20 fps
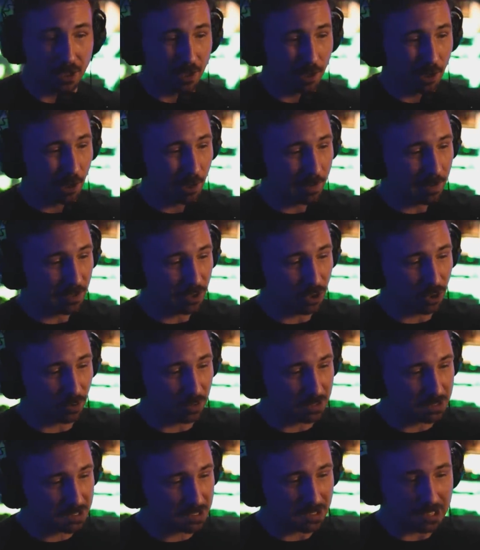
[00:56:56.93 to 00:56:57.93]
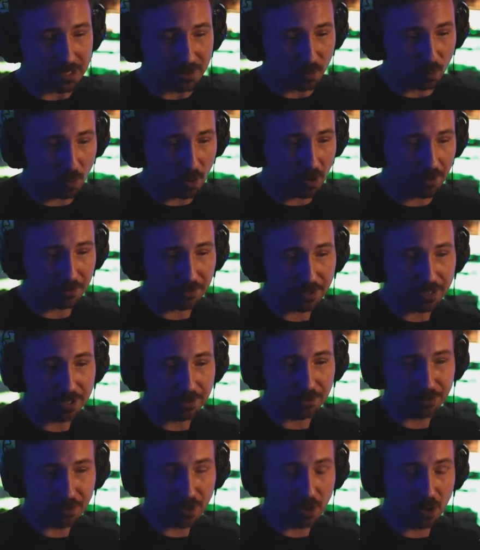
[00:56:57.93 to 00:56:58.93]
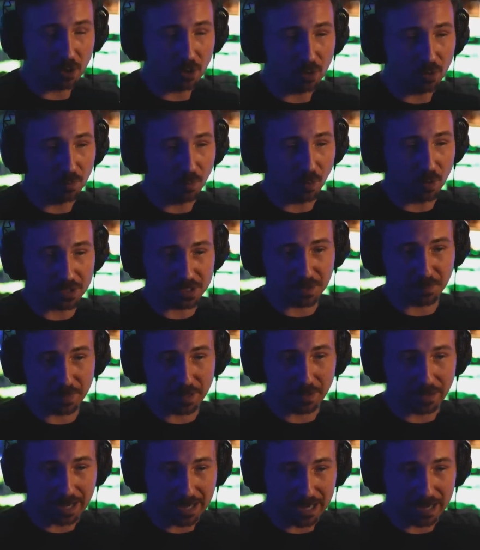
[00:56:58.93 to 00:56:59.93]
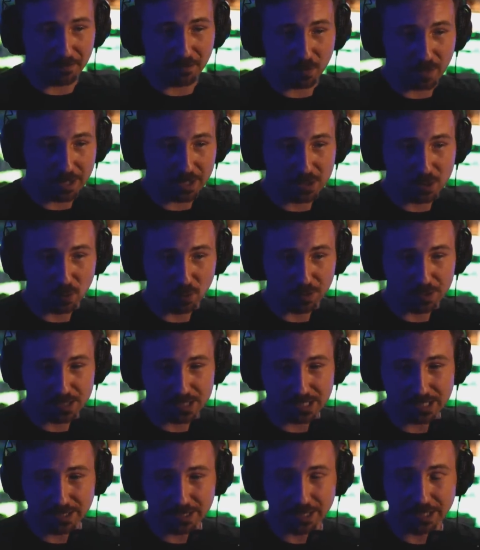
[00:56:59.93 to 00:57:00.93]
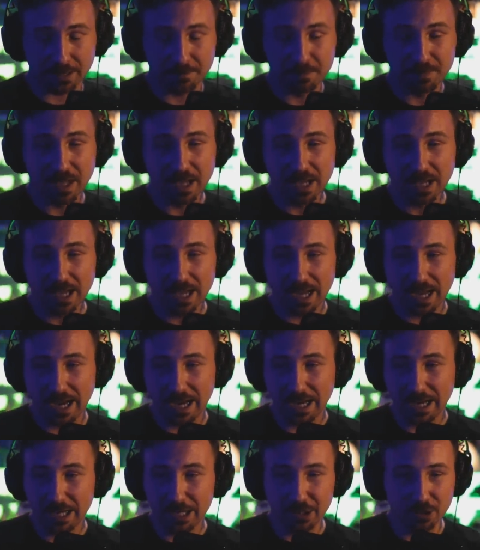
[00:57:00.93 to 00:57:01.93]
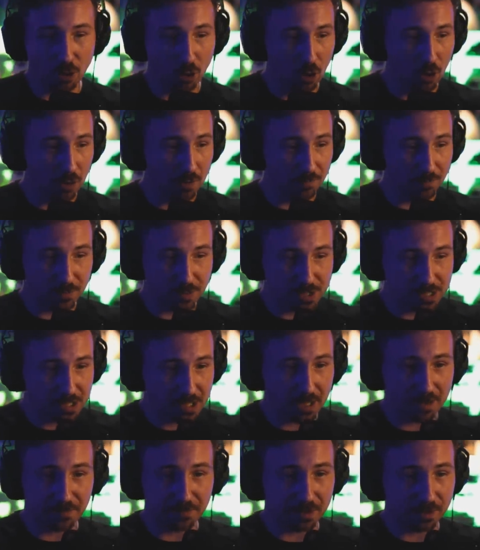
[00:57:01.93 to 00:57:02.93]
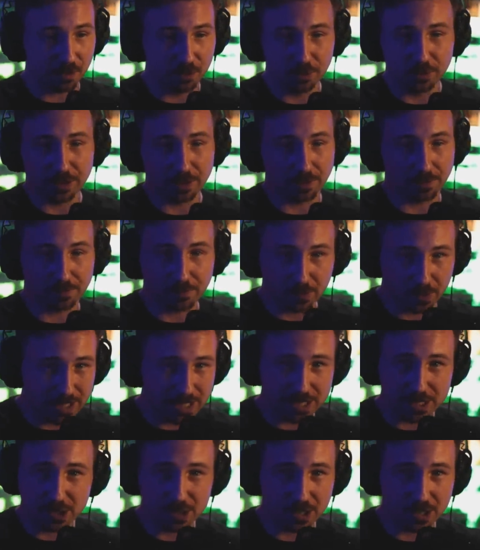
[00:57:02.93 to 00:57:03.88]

It, uh, you could see the water in her home was about halfway to her ceiling and all of her stuff including her fridge and